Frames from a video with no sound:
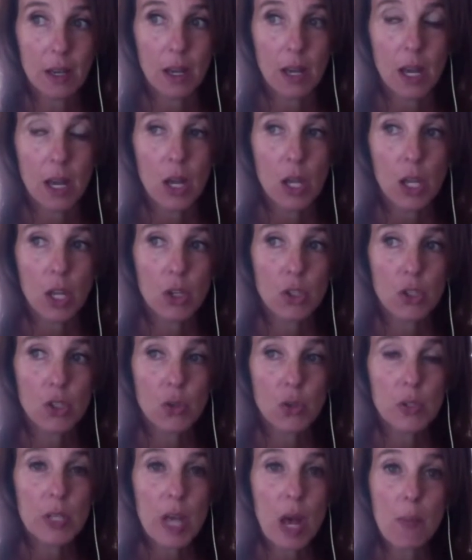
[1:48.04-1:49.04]
could you
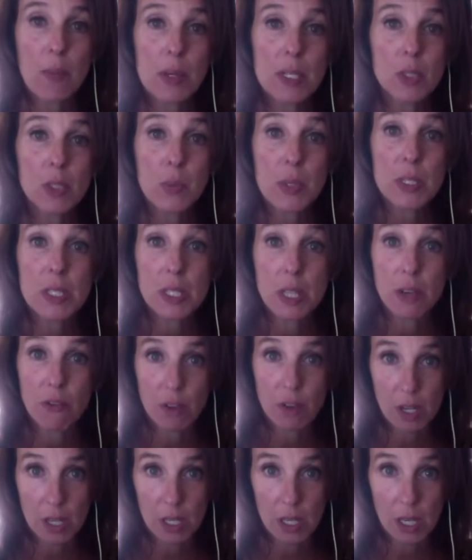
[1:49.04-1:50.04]
tell me
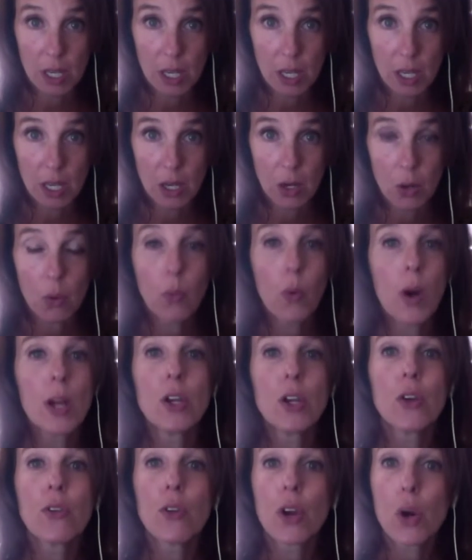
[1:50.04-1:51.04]
specifically what your
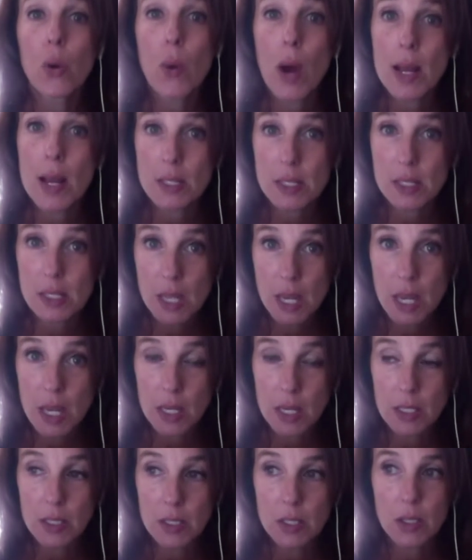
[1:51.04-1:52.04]
request
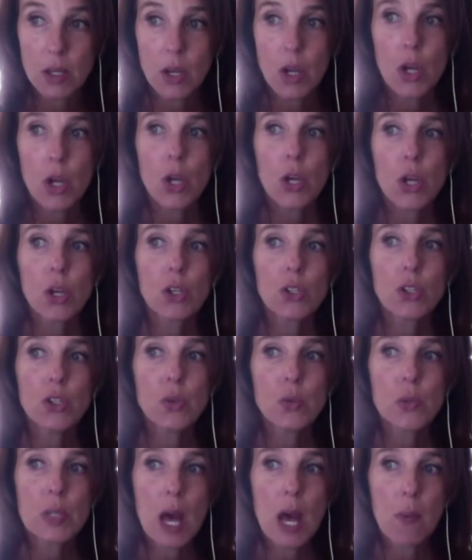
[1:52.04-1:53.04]
is? Could you
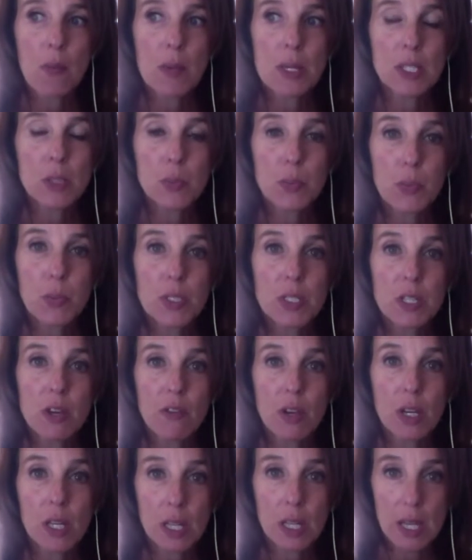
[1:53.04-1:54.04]
tell me
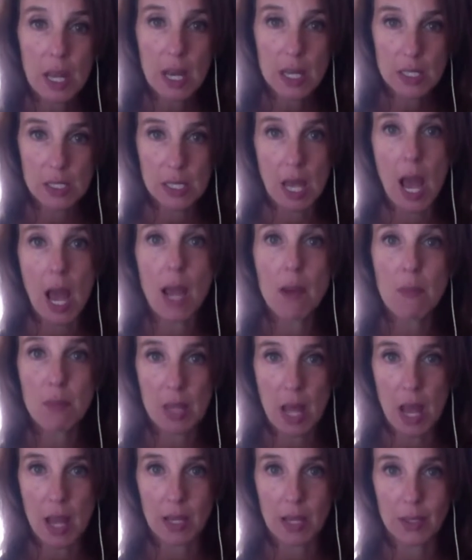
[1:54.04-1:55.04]
specifically a
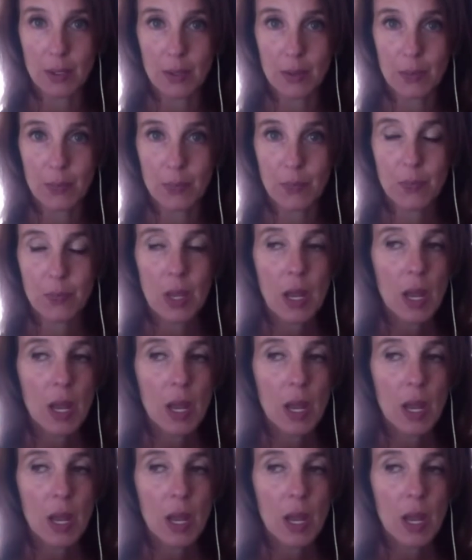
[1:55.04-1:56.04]
timeline?
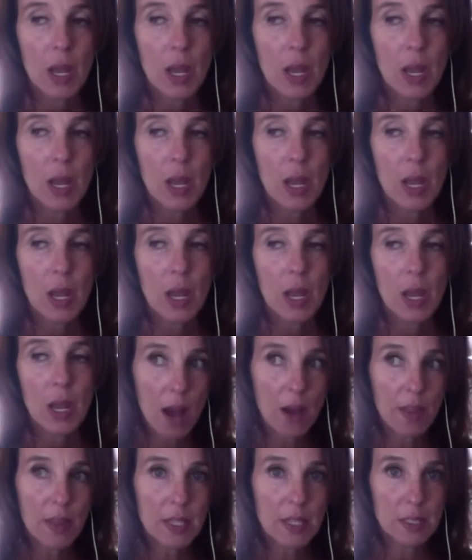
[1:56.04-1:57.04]
Now, while
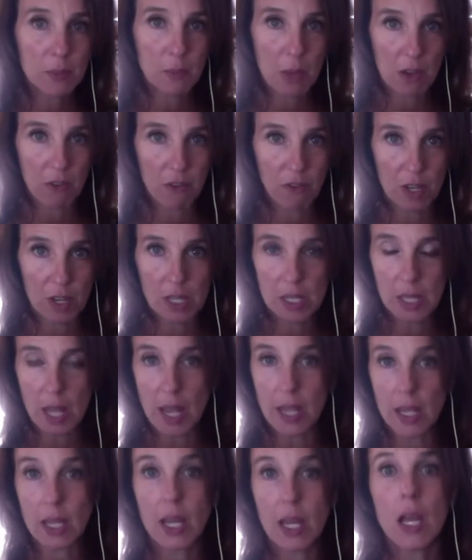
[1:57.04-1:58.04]
this may feel
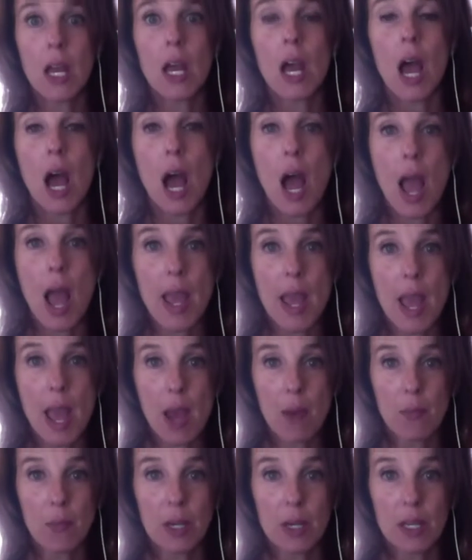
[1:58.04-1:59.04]
like I
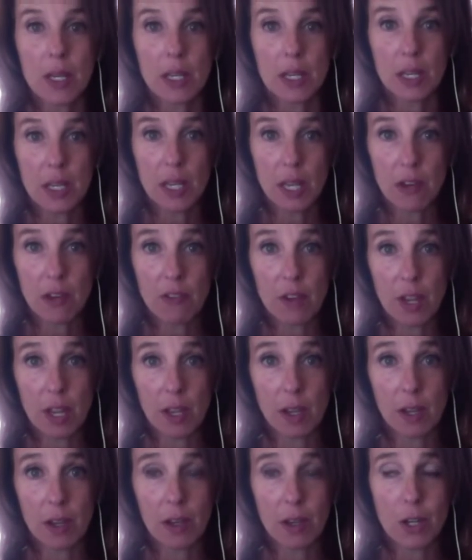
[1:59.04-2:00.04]
am
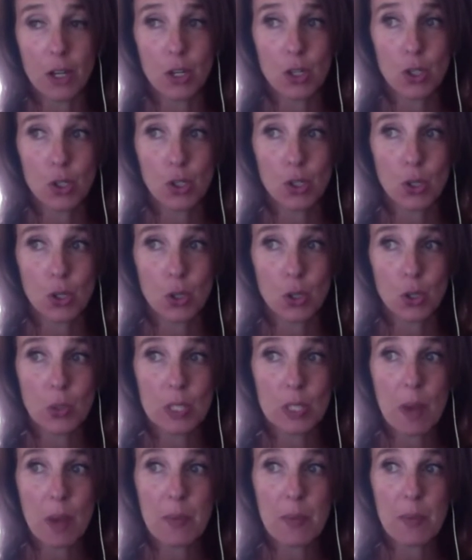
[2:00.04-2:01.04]
giving to
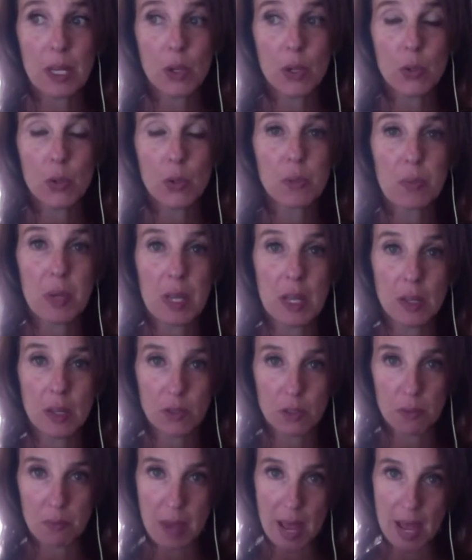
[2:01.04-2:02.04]
somebody who's being
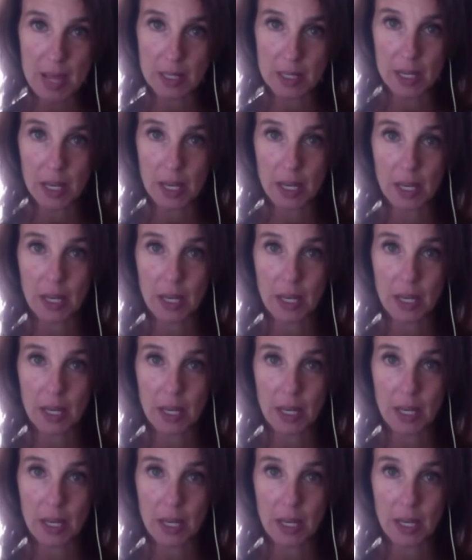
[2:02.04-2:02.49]
demanding,